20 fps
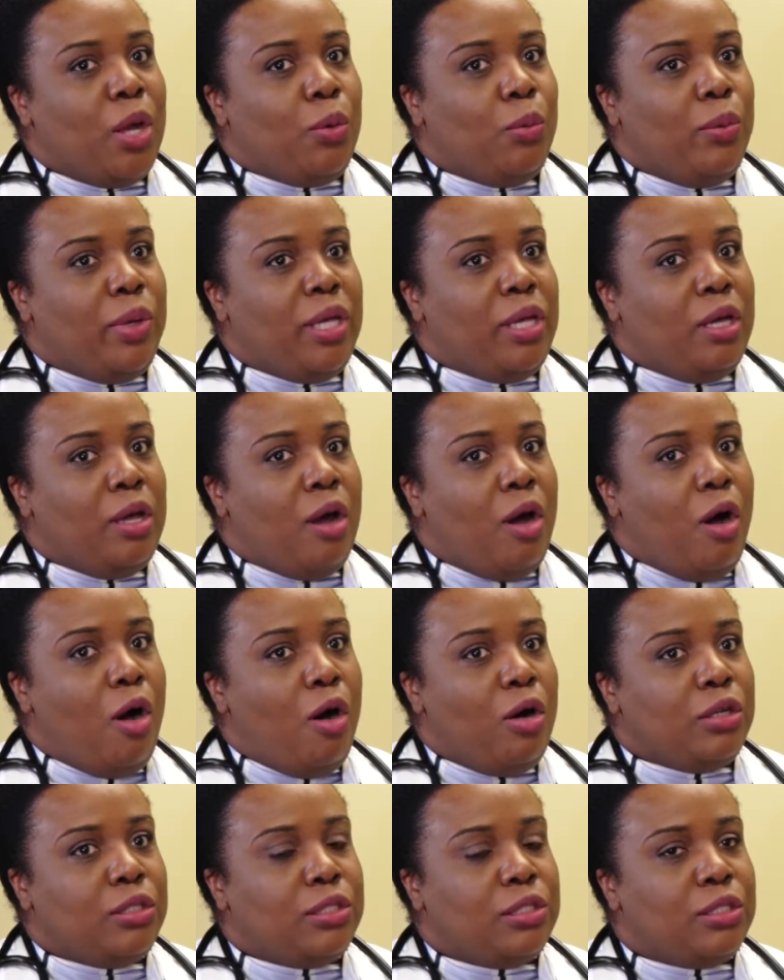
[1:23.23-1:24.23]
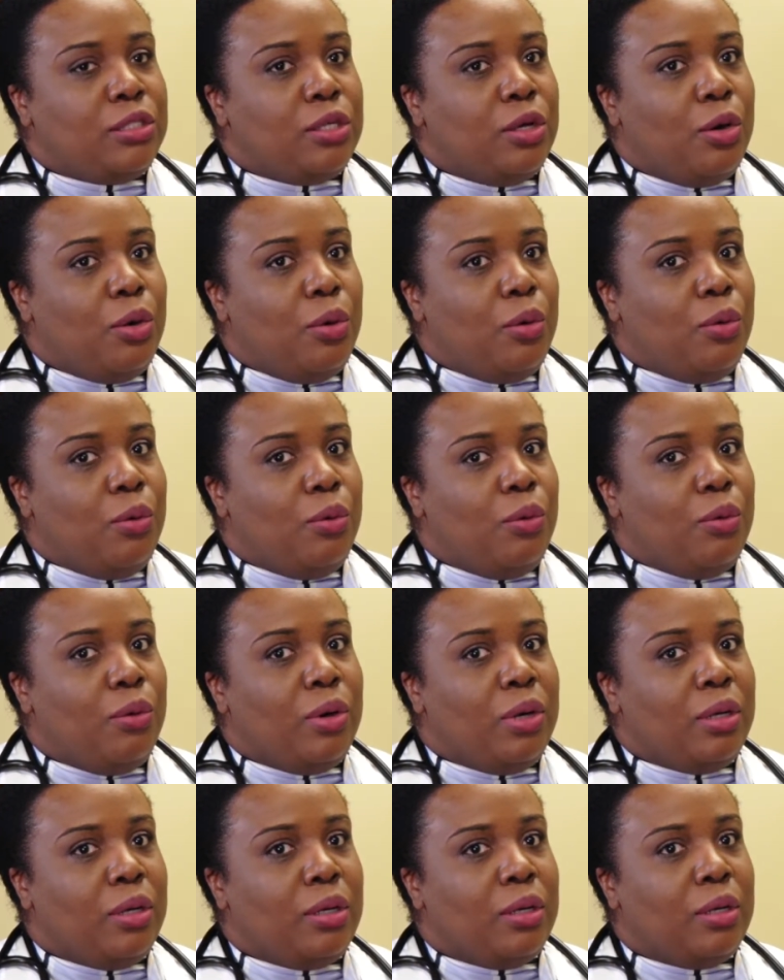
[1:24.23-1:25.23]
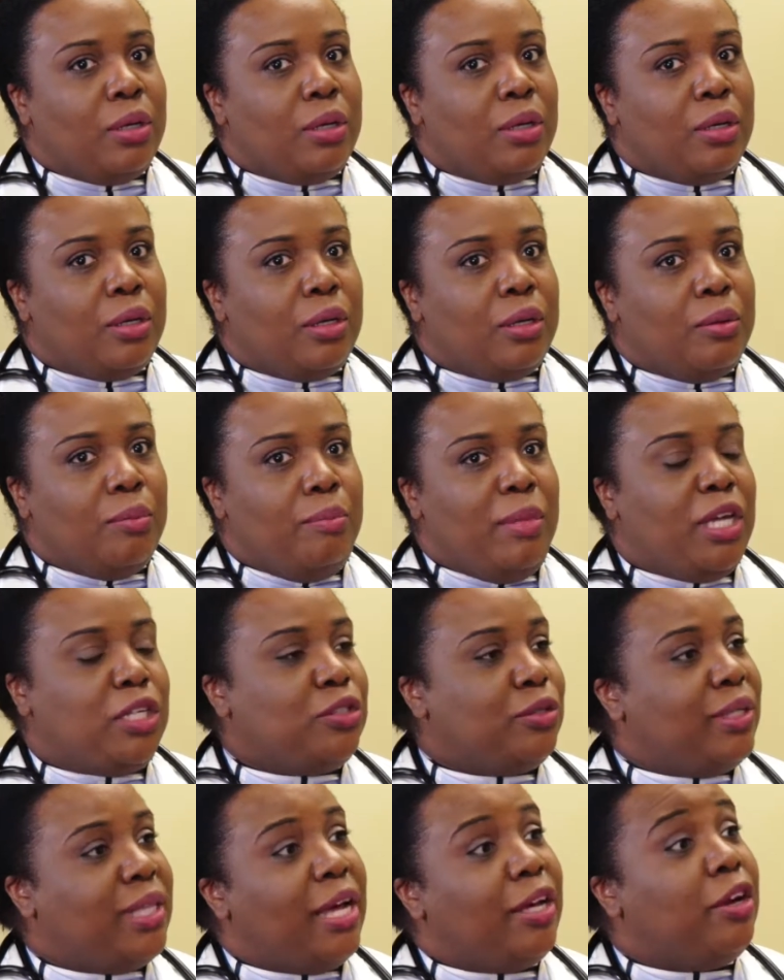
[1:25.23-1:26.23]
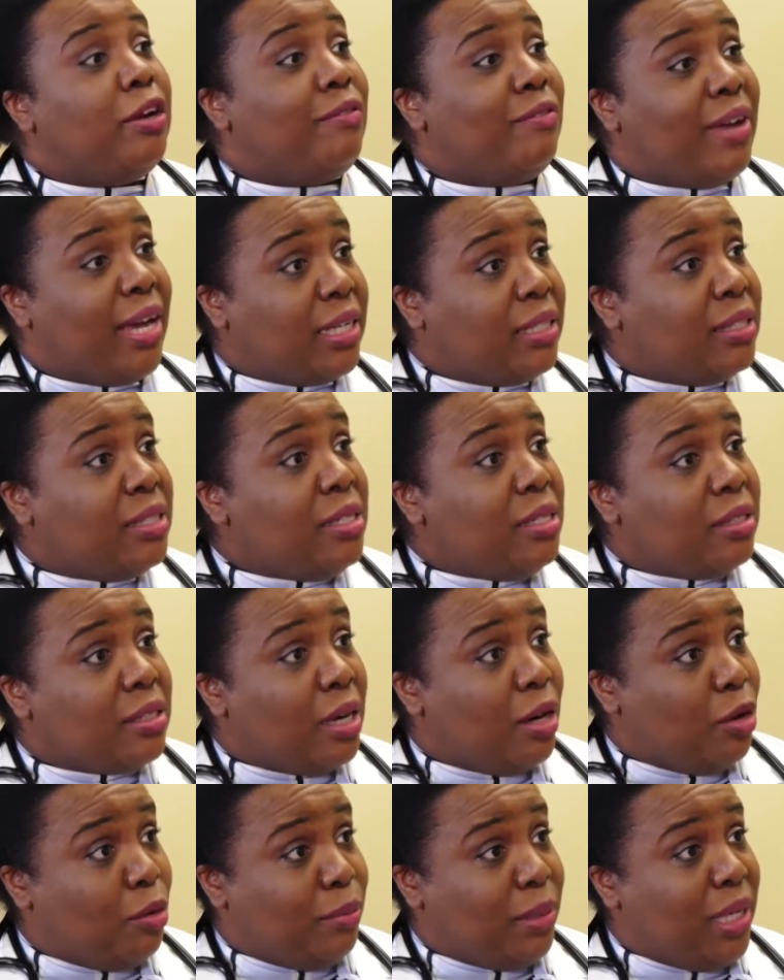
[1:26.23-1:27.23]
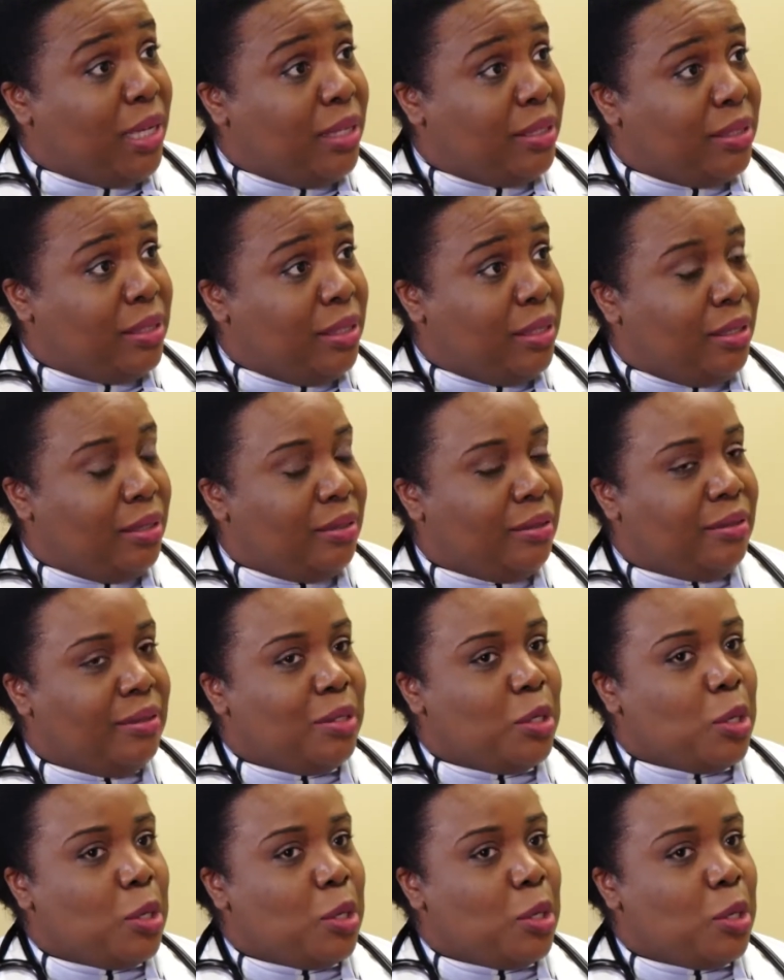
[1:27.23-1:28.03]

We also make sure that your vaccines are updated.